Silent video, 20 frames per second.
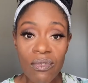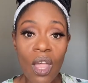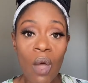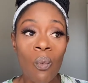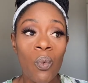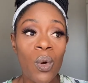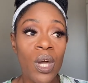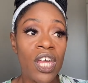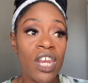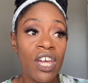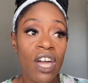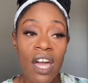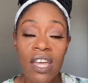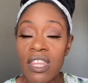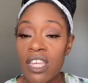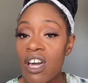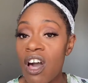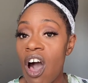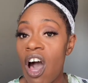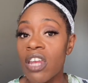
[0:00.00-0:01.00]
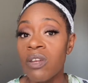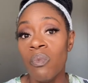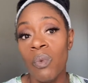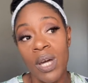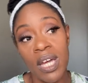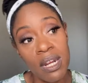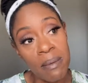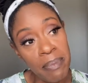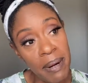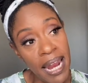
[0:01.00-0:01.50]
We're going to go in the garden, we're
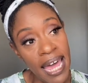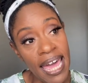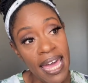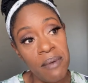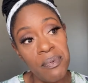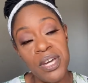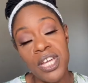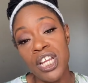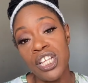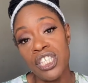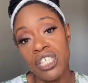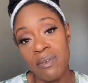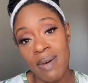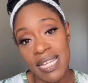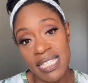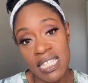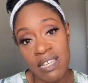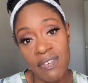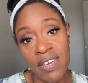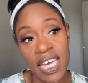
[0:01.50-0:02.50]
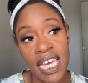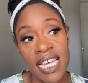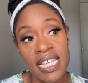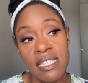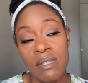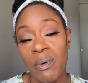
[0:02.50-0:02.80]
going to play, we're going to do activities,